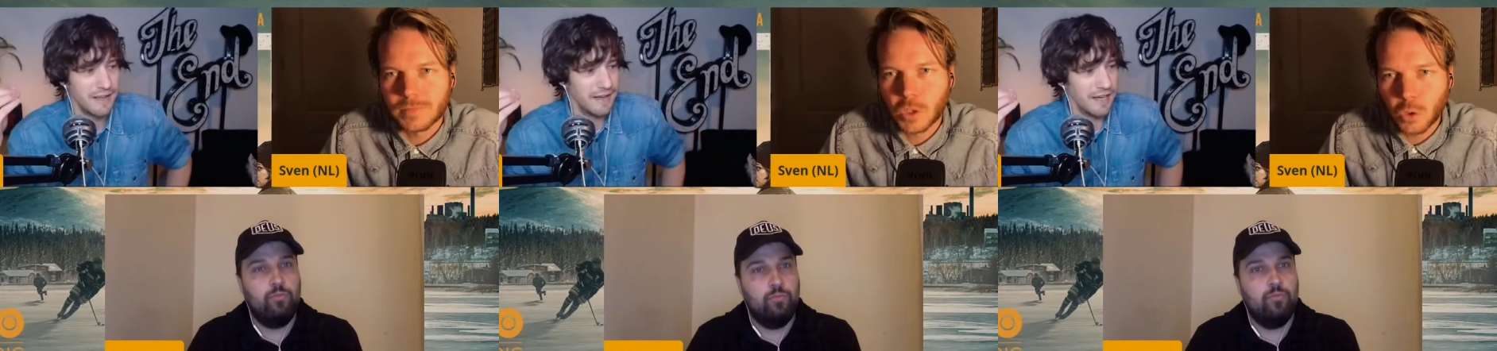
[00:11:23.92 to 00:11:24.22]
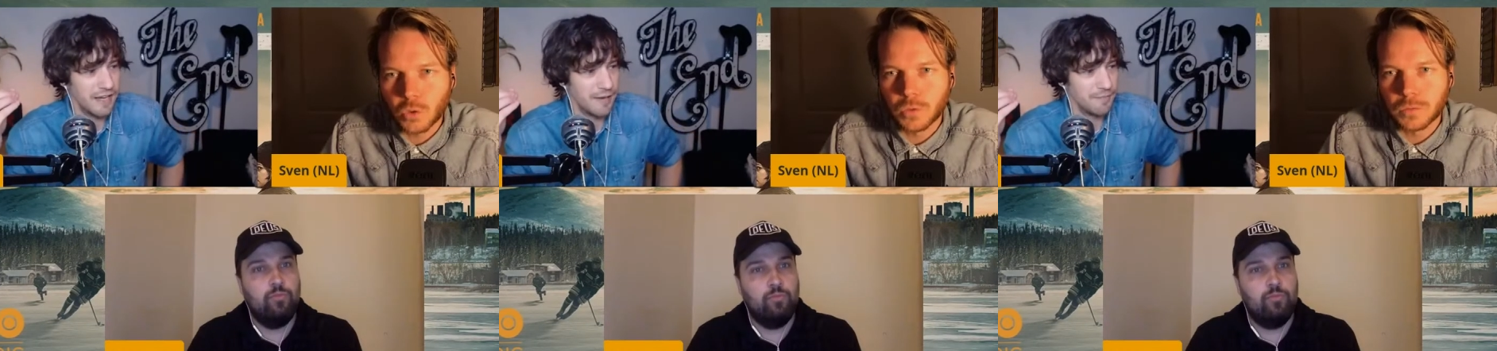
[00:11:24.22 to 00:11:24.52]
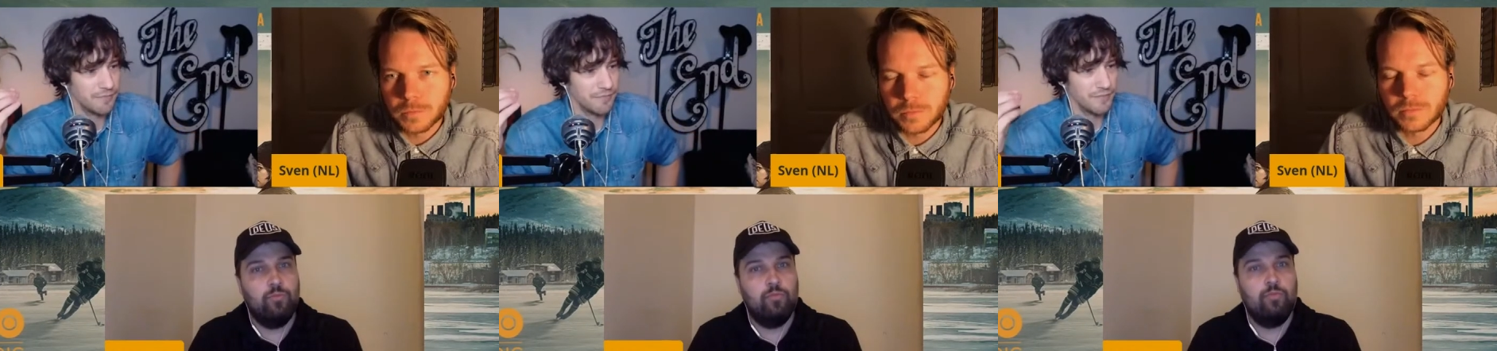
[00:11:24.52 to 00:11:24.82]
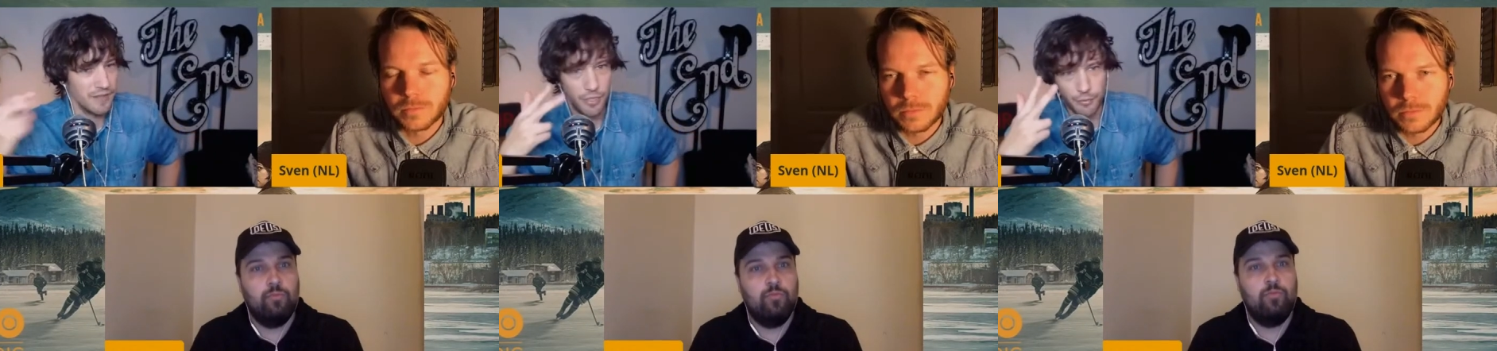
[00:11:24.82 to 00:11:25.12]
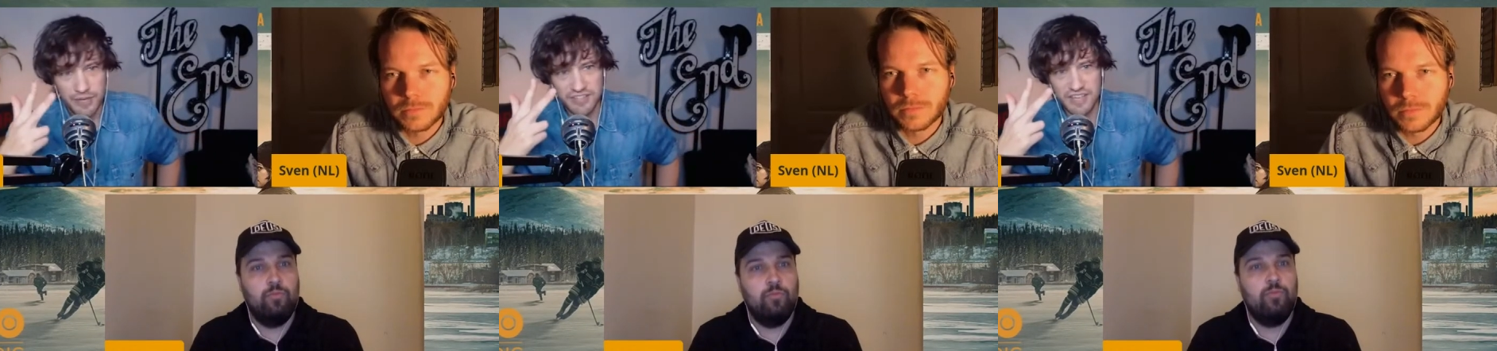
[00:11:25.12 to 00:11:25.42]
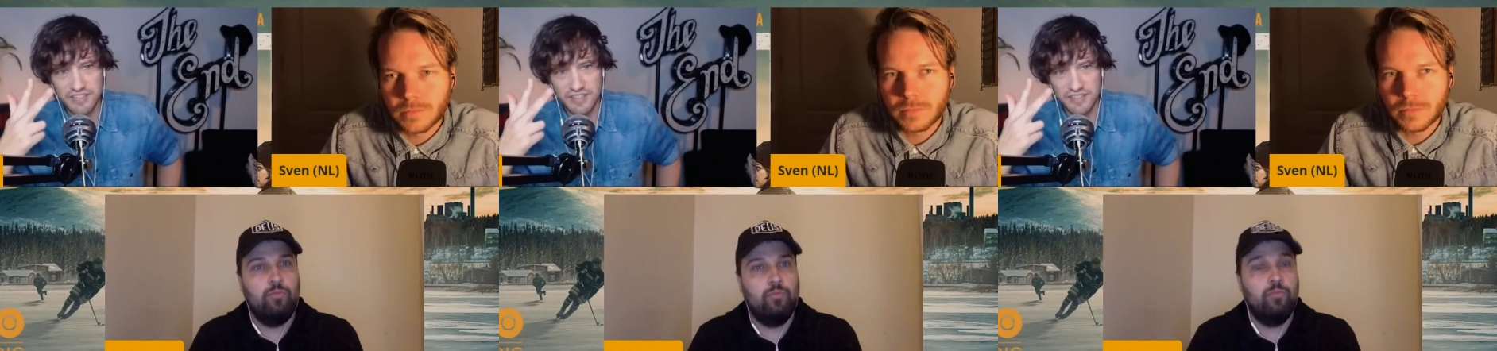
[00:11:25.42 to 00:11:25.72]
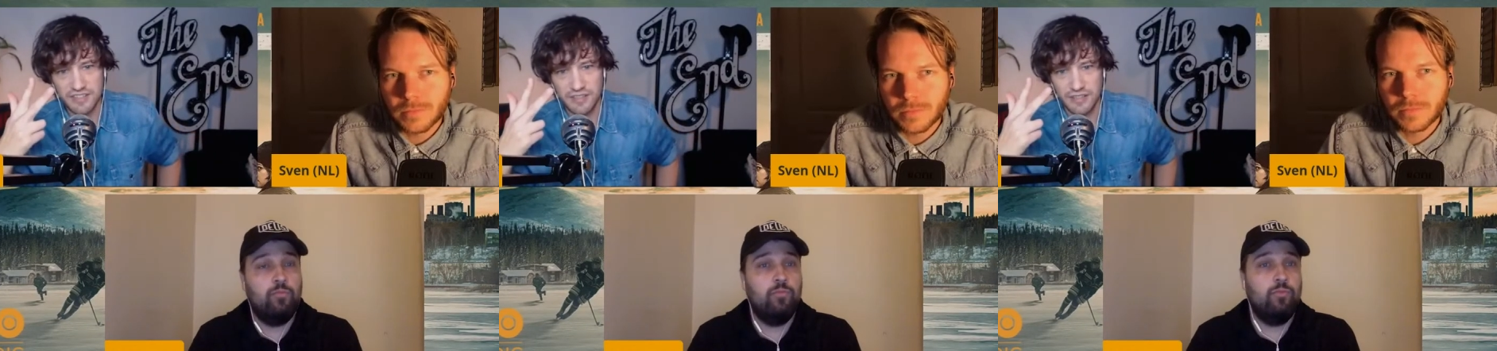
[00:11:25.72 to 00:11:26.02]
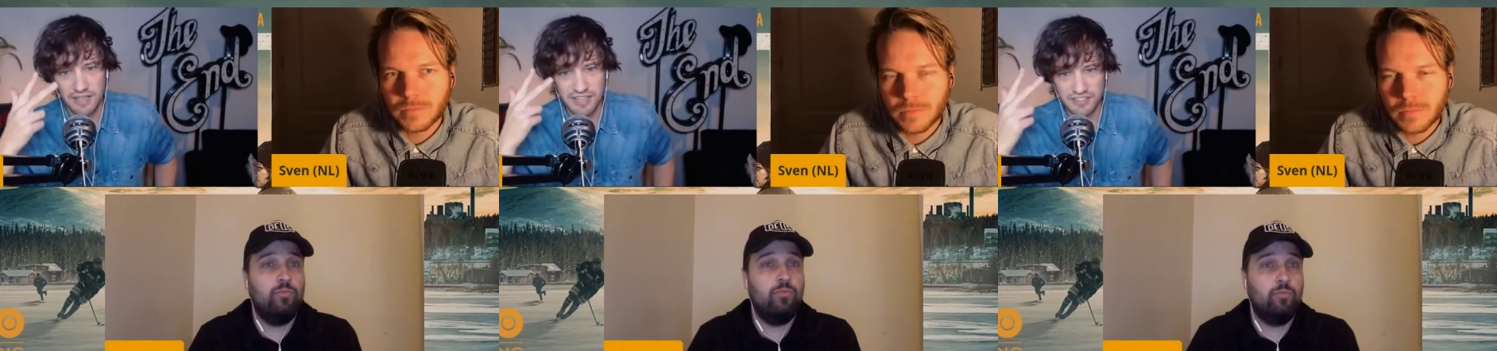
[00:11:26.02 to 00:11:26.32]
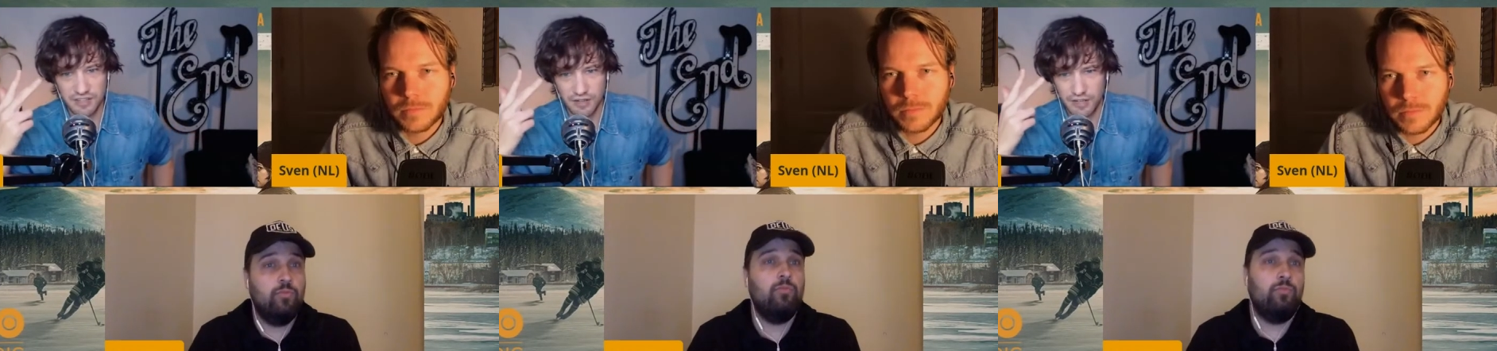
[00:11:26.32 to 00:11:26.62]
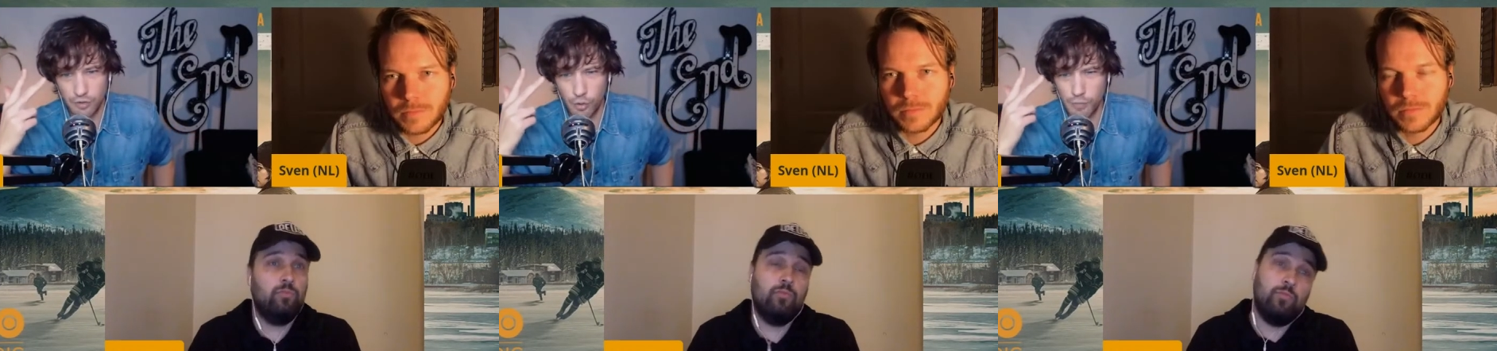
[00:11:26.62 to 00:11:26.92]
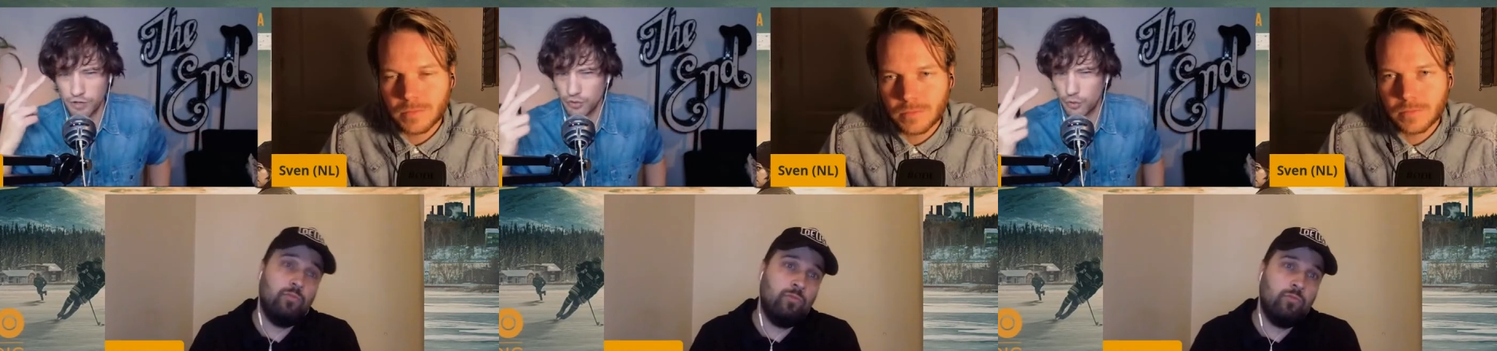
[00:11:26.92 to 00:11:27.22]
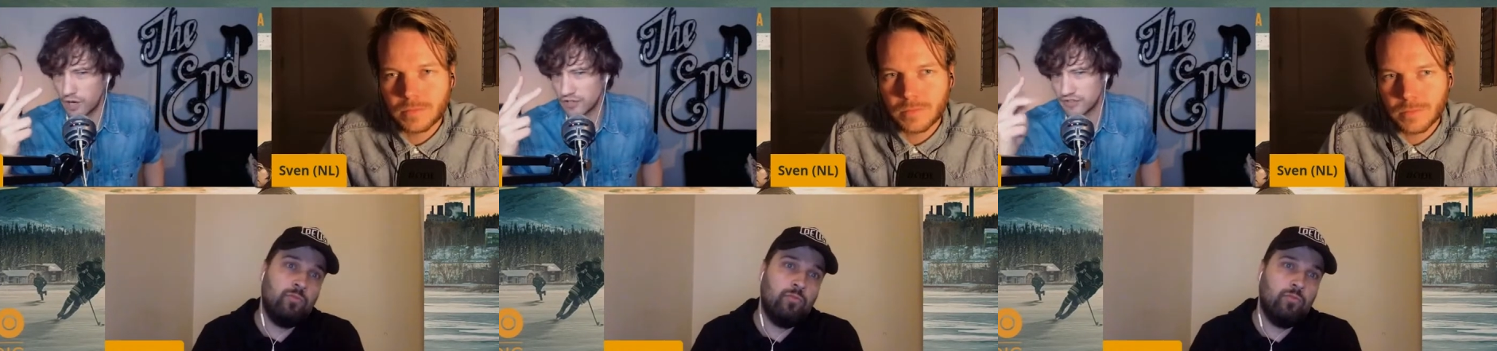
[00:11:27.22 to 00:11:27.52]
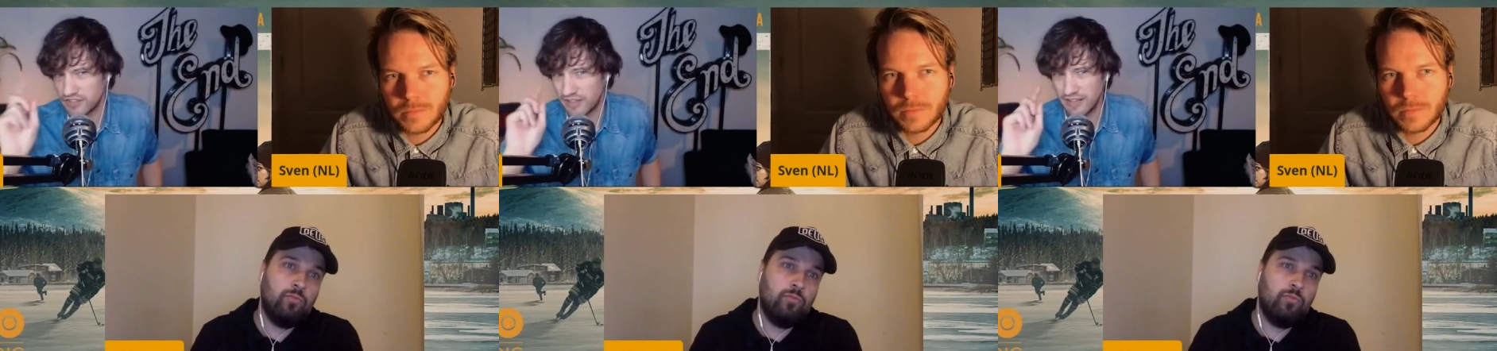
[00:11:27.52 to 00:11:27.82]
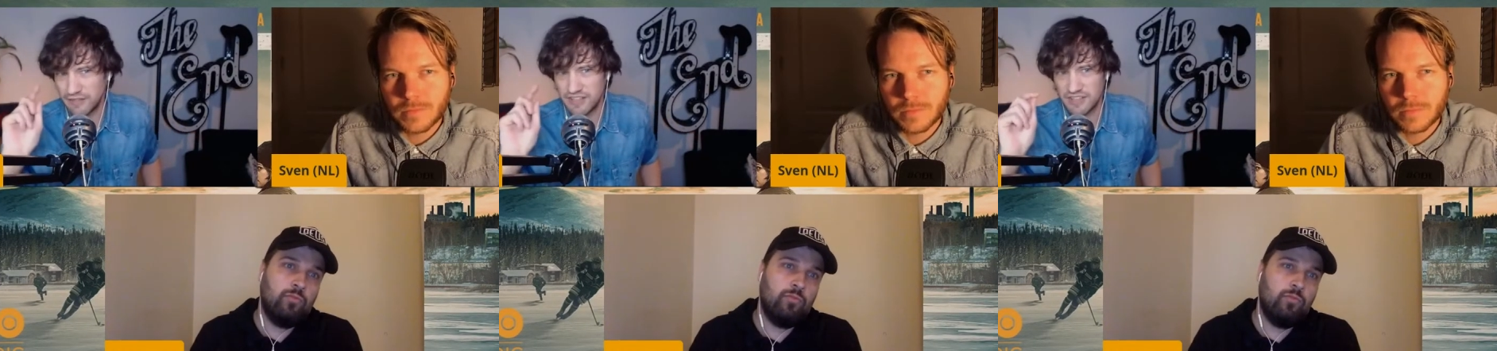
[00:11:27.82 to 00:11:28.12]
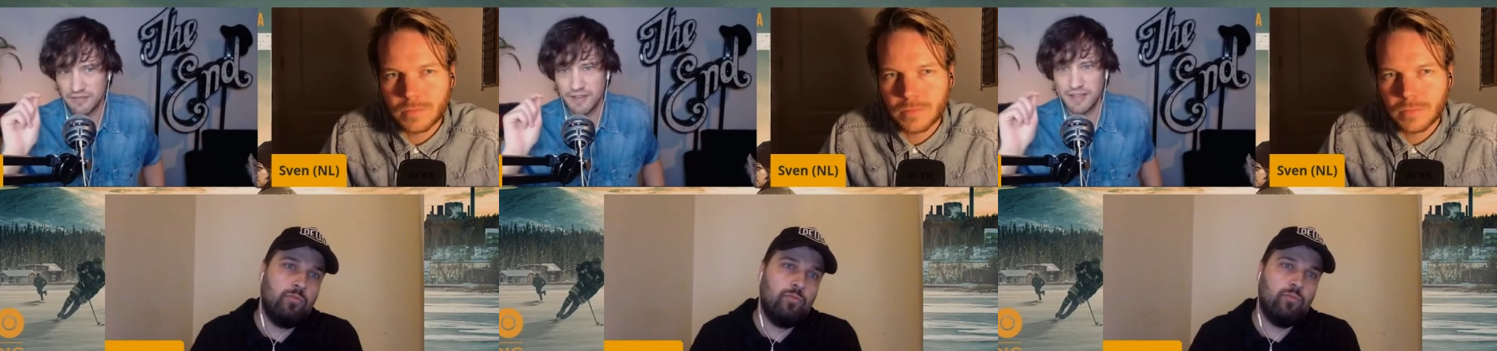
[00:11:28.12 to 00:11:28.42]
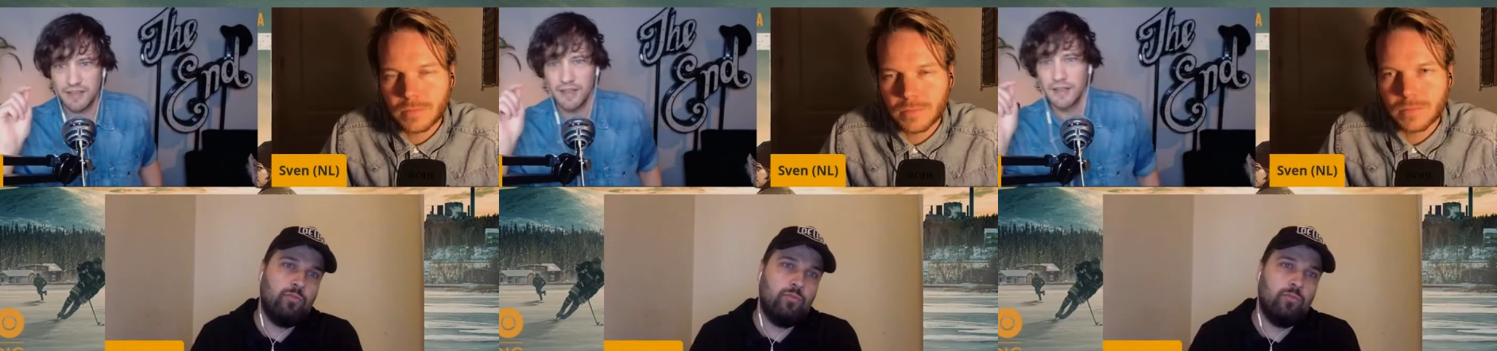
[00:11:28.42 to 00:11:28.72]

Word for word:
Speaker 1: Cool. Um, three seasons. It is in almost all countries on Netflix, I think.